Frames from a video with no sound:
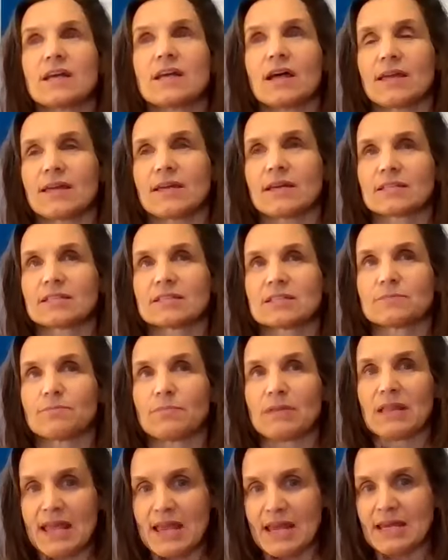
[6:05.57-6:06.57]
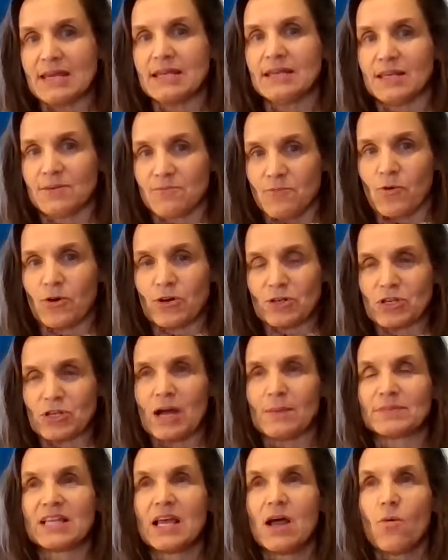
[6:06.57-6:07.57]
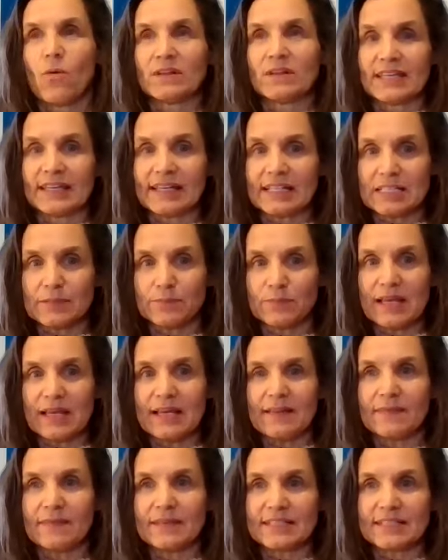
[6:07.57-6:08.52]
I explain the